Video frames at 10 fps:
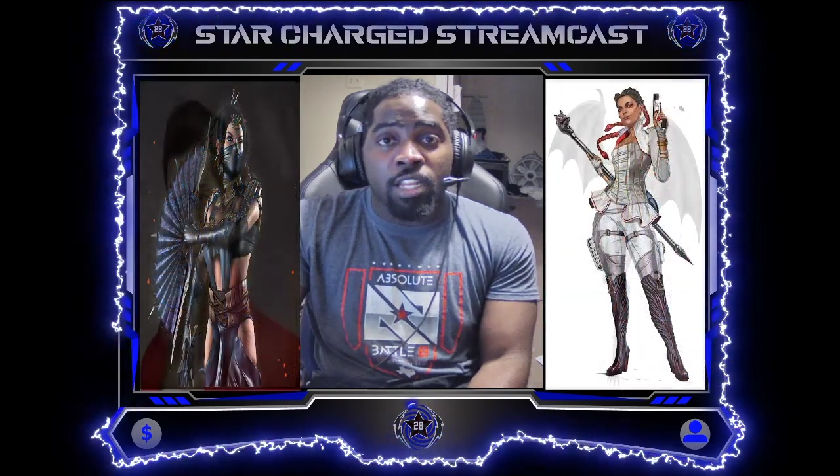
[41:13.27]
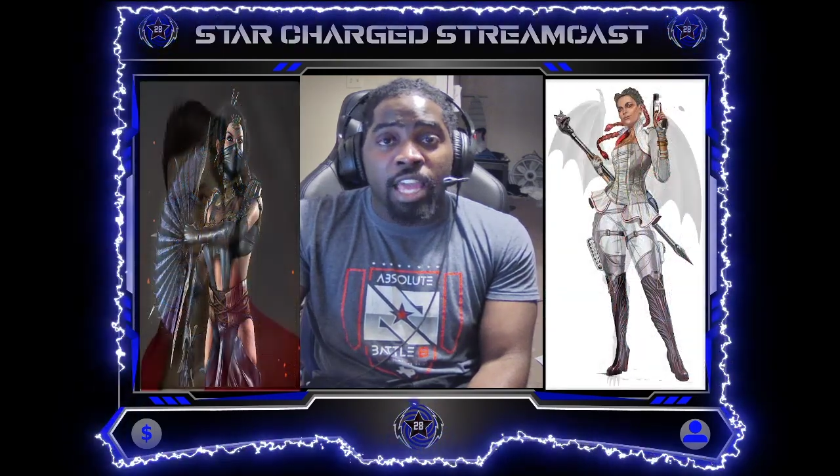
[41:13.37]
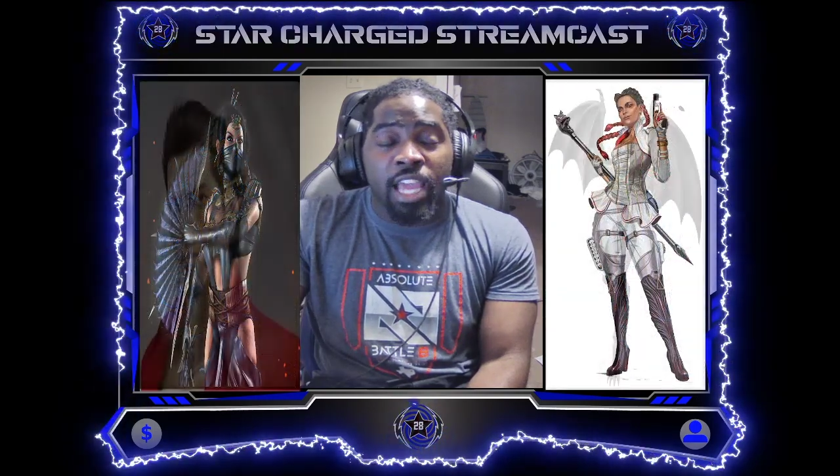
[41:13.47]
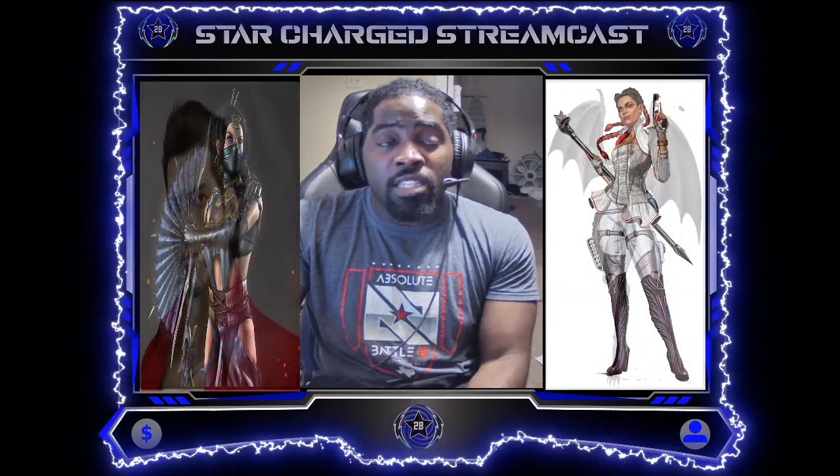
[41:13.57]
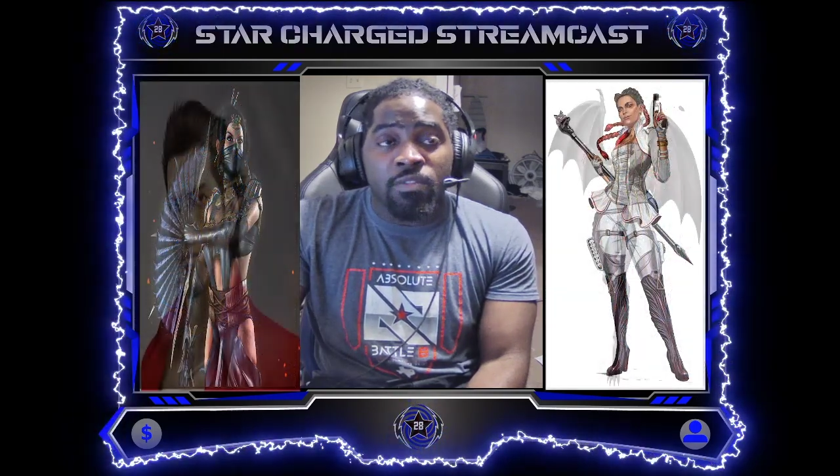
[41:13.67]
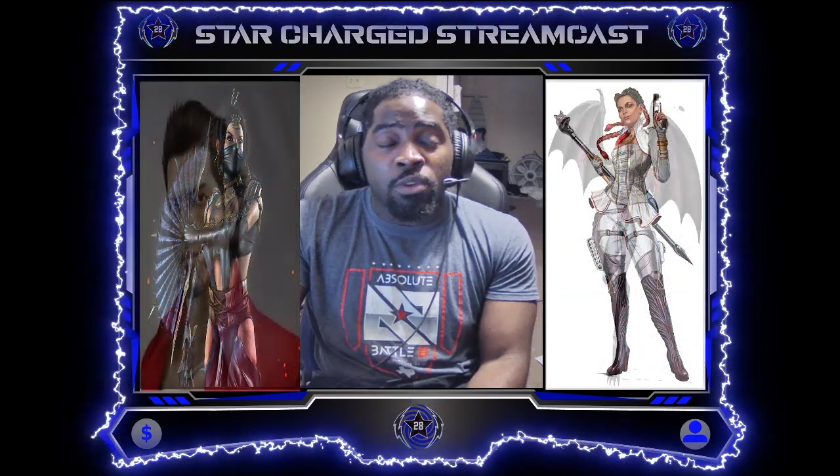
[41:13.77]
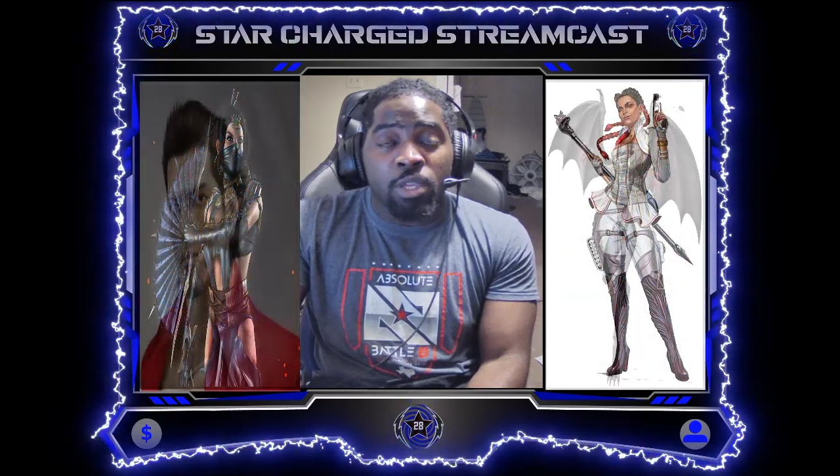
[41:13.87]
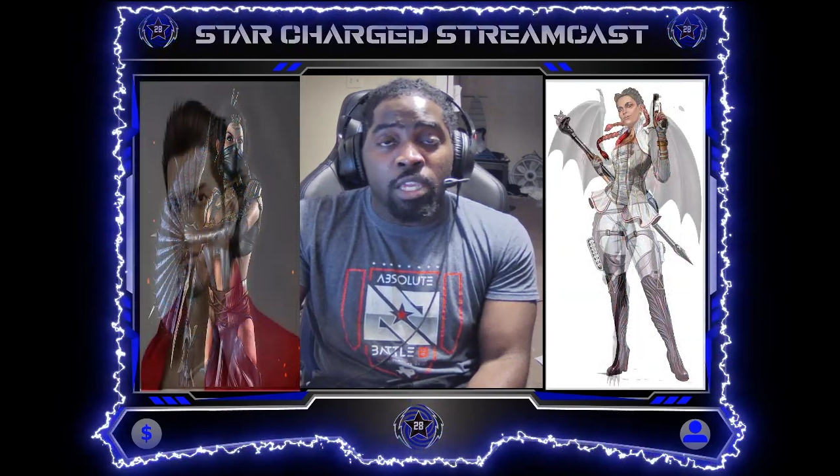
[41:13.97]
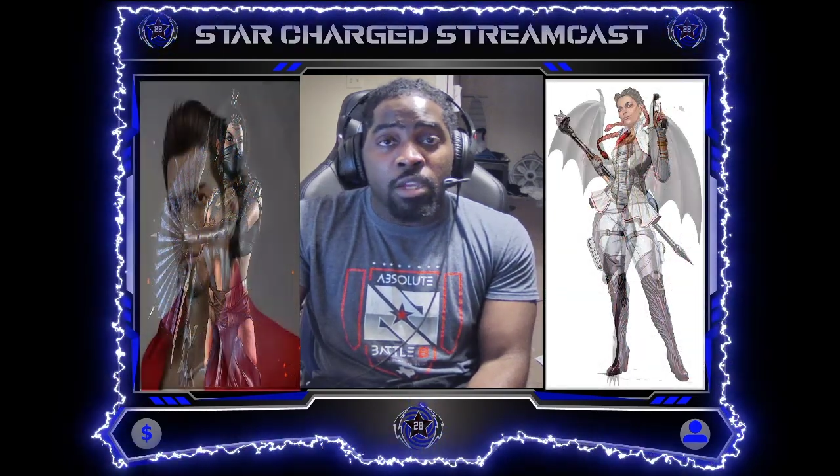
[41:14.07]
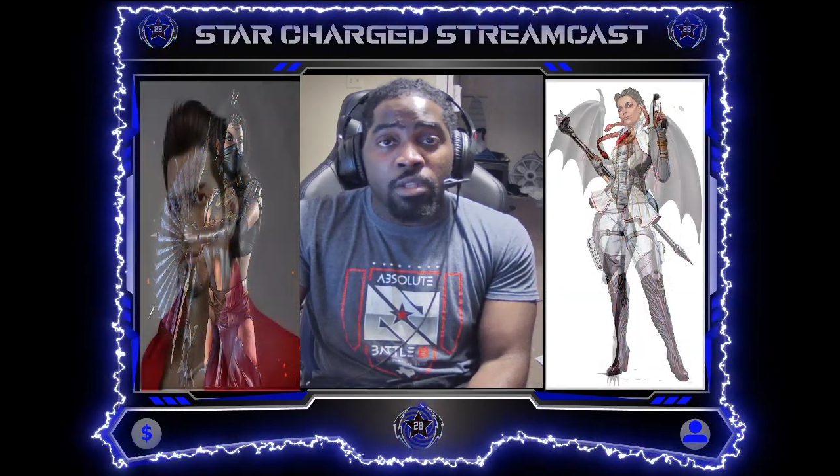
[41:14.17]
last few
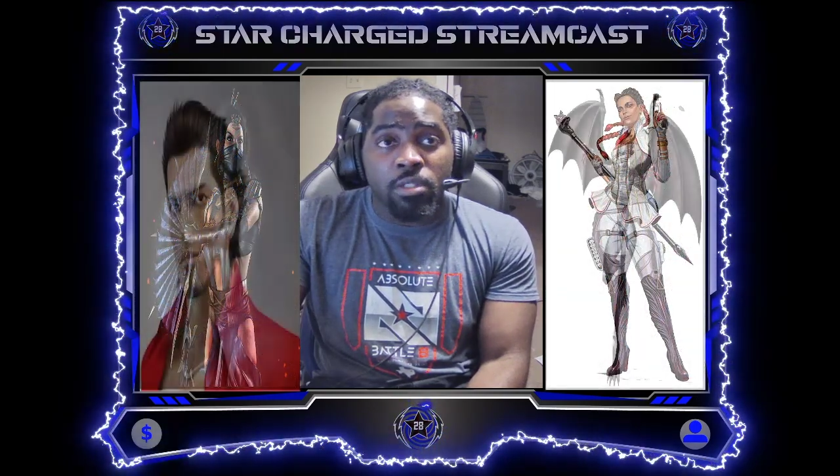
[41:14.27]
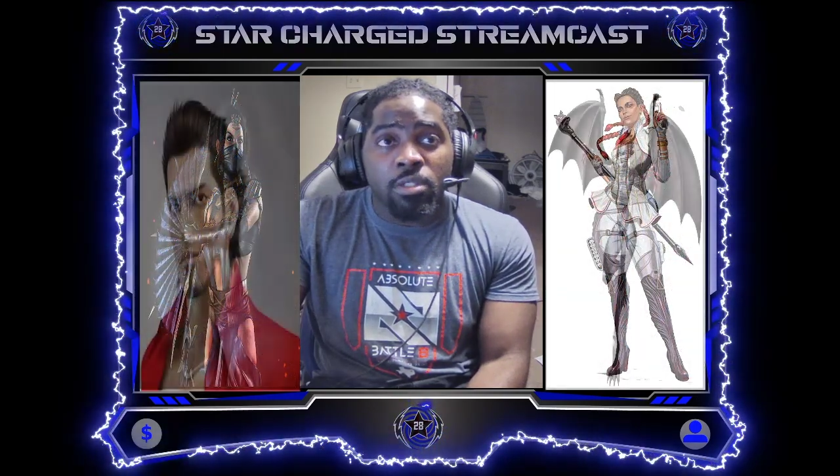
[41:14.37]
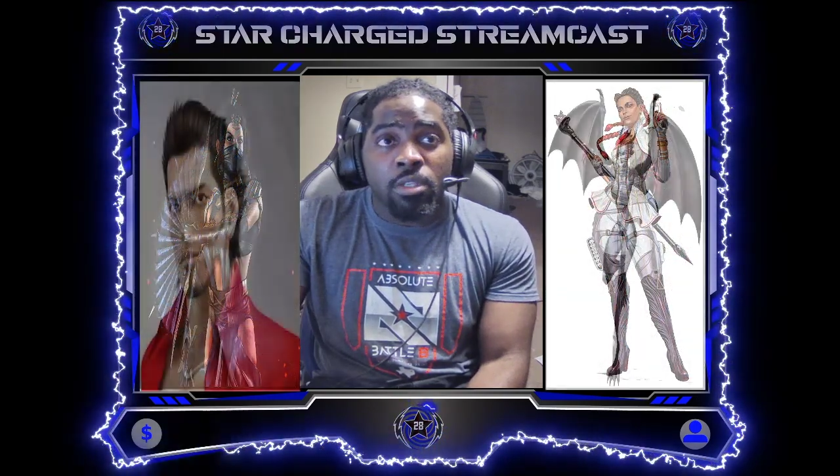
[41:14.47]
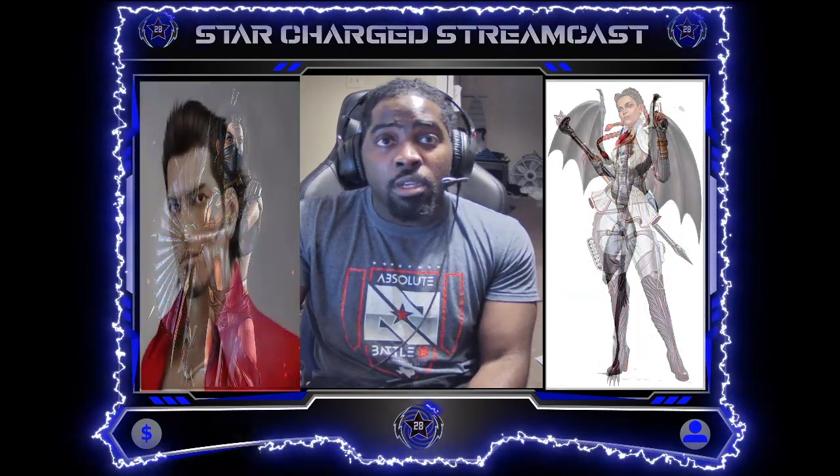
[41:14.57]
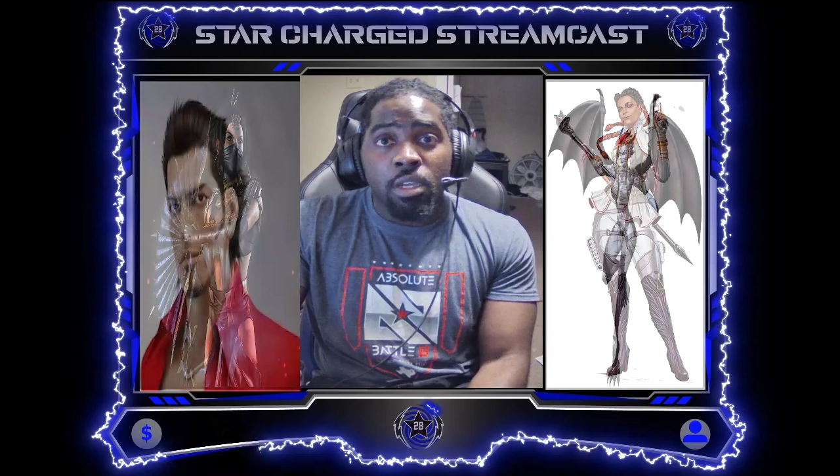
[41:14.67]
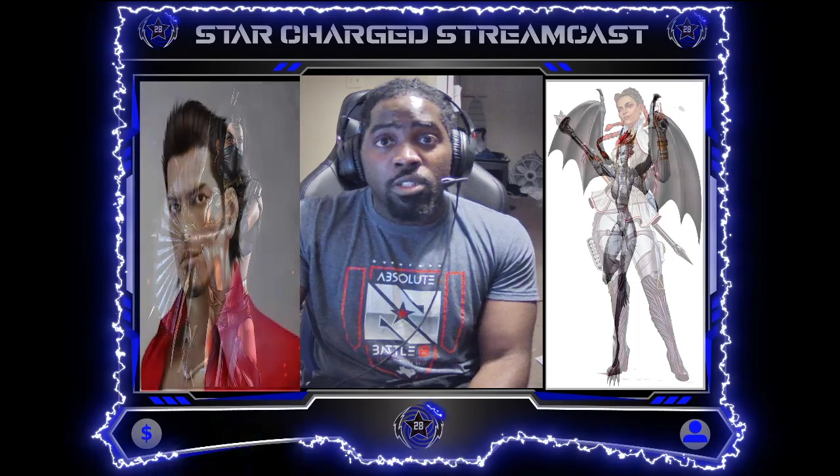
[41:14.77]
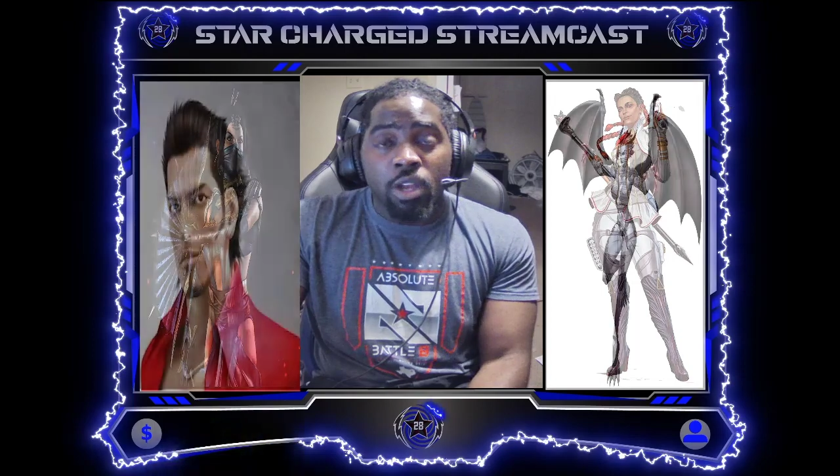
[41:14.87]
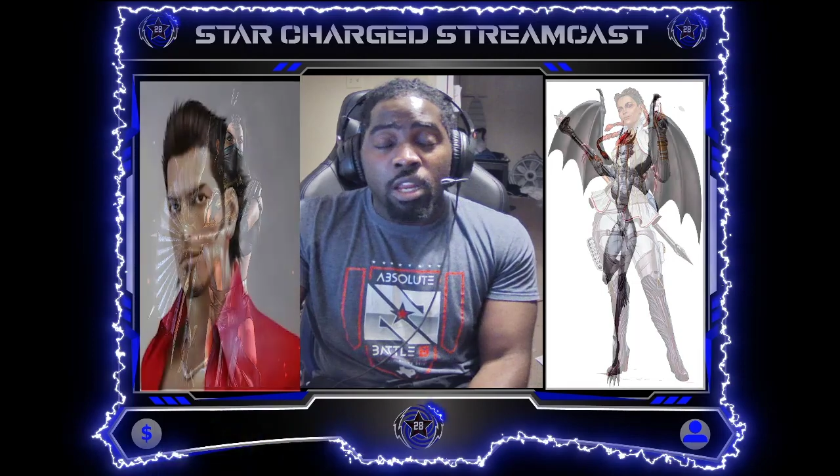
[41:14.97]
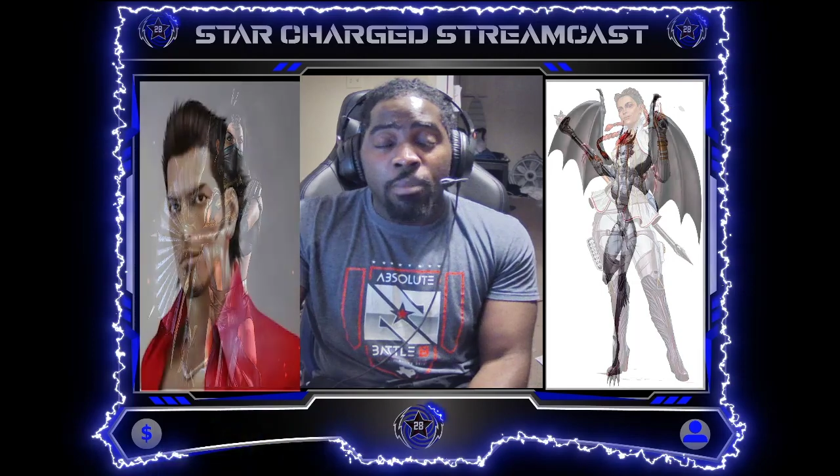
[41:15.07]
years, trying to